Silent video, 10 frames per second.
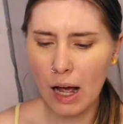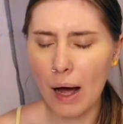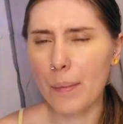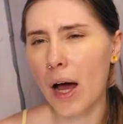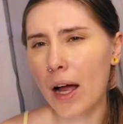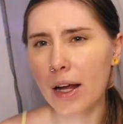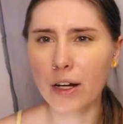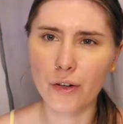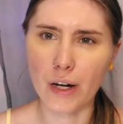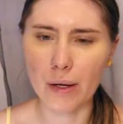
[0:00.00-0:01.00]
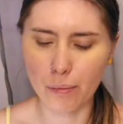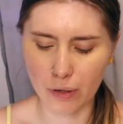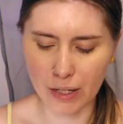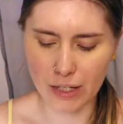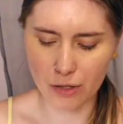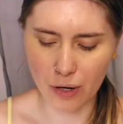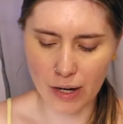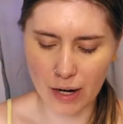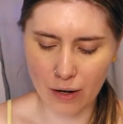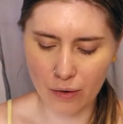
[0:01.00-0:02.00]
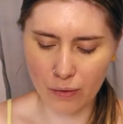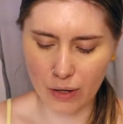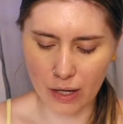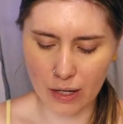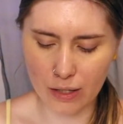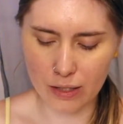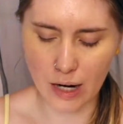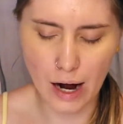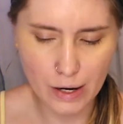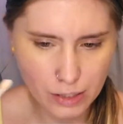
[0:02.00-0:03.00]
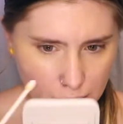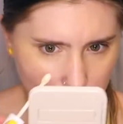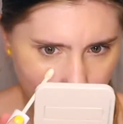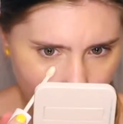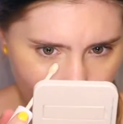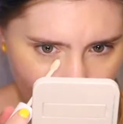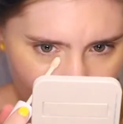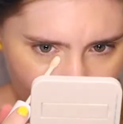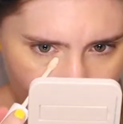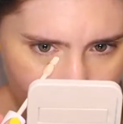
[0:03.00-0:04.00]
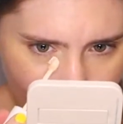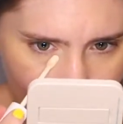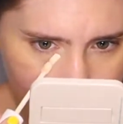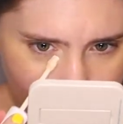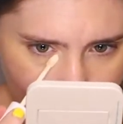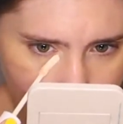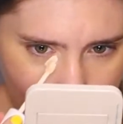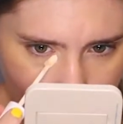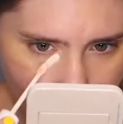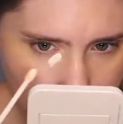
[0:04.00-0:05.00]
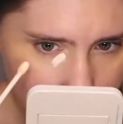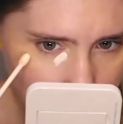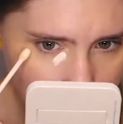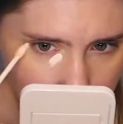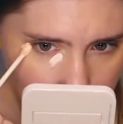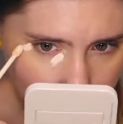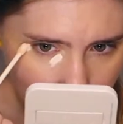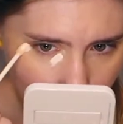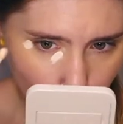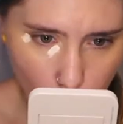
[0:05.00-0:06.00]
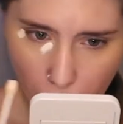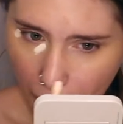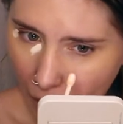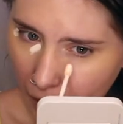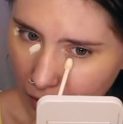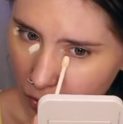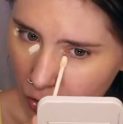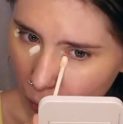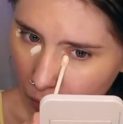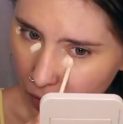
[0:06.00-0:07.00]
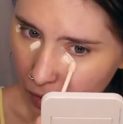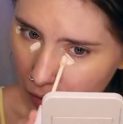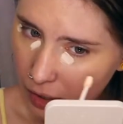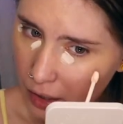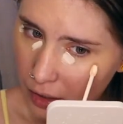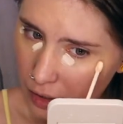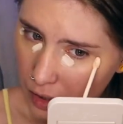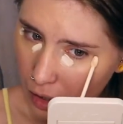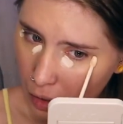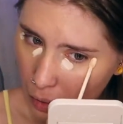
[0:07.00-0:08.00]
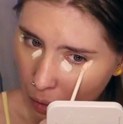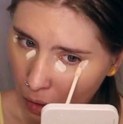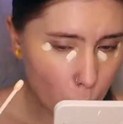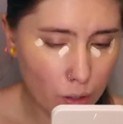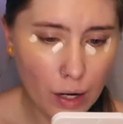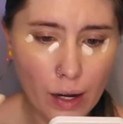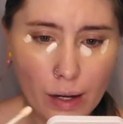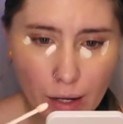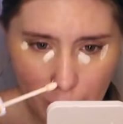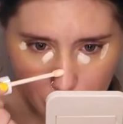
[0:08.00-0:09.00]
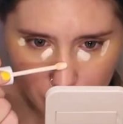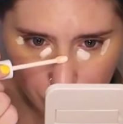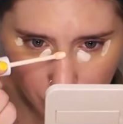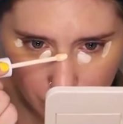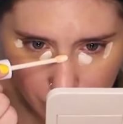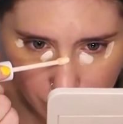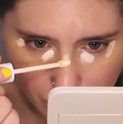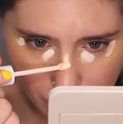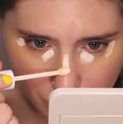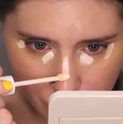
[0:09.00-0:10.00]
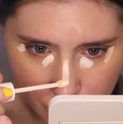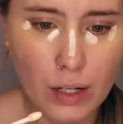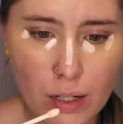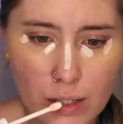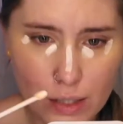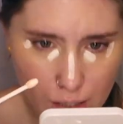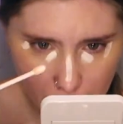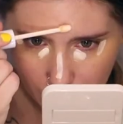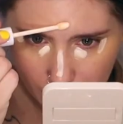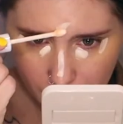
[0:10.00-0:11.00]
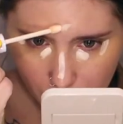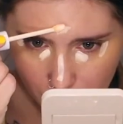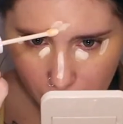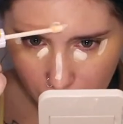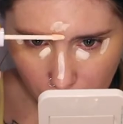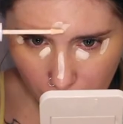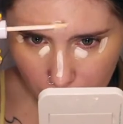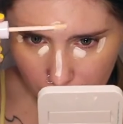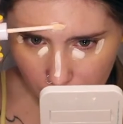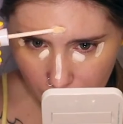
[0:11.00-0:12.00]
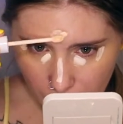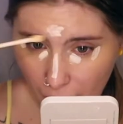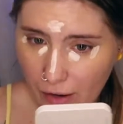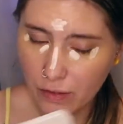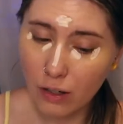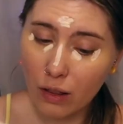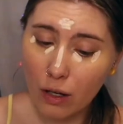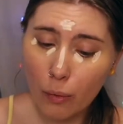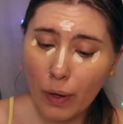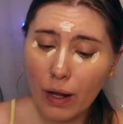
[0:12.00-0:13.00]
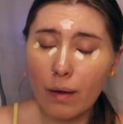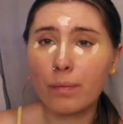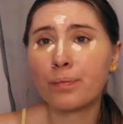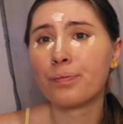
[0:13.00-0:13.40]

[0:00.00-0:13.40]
not in a great place right now, and I want to be able to be doing like what I enjoy. And so what I have been trying to do is kind of work on Fiverr a little bit,